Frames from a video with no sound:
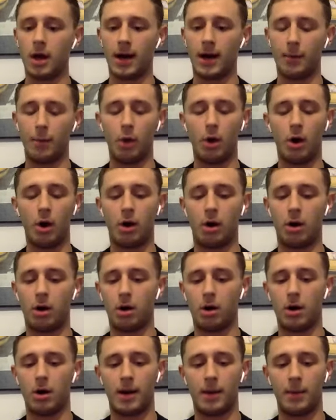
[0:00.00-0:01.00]
I'm not
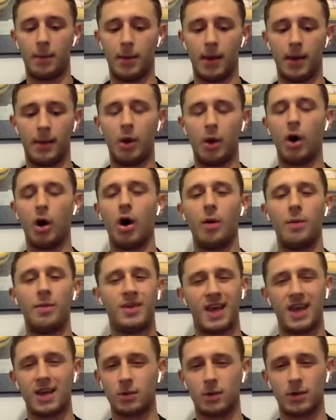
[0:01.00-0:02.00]

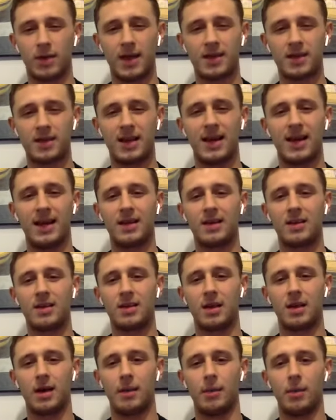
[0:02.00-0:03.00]
obsessed with athletics.
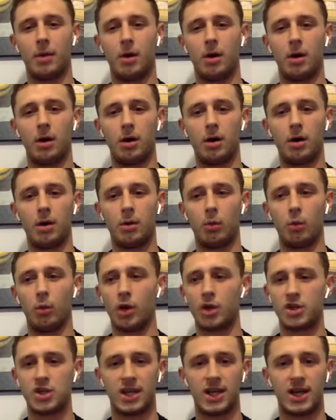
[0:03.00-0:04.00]
I'm not
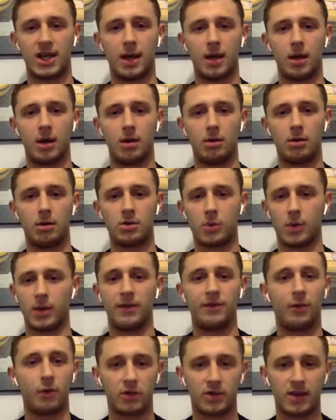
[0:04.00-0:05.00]
watching it
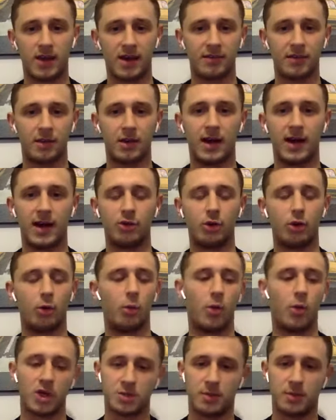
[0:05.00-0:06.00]
24/7. I don't
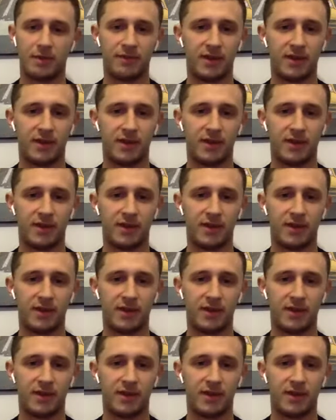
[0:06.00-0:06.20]
watch my